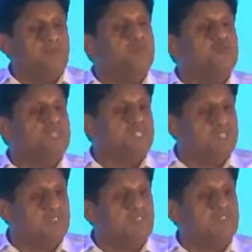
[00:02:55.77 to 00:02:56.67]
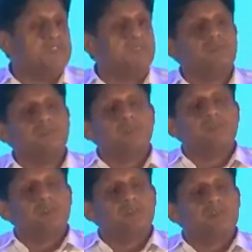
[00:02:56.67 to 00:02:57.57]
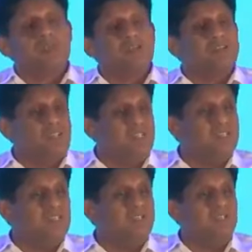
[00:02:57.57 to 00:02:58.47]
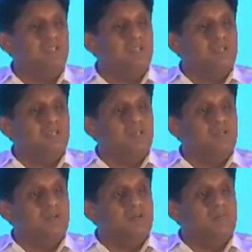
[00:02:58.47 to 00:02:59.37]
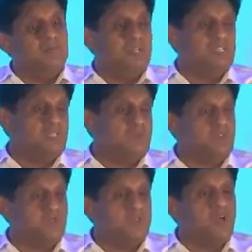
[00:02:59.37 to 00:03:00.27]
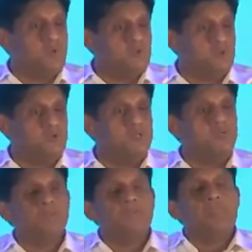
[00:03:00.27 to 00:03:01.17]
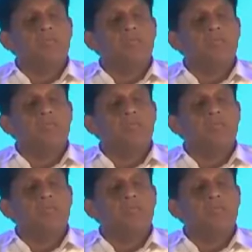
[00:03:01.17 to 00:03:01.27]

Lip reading: food materials that are needed for the consumption of the household.